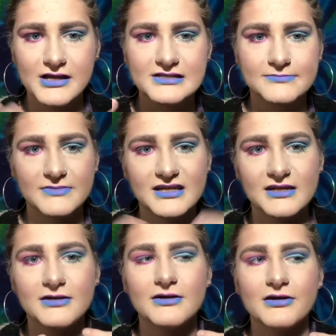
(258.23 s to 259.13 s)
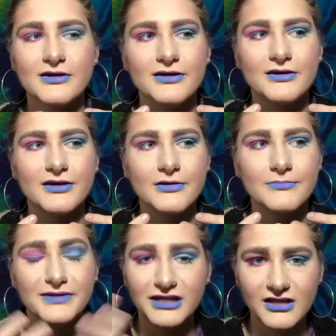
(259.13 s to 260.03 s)
It's me
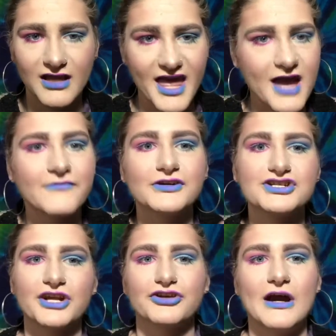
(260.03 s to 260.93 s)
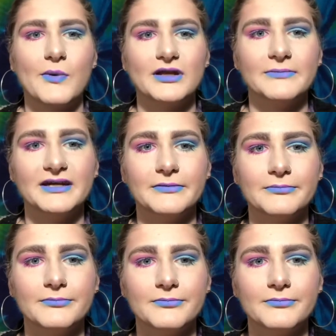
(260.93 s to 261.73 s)
being every gender I want to be.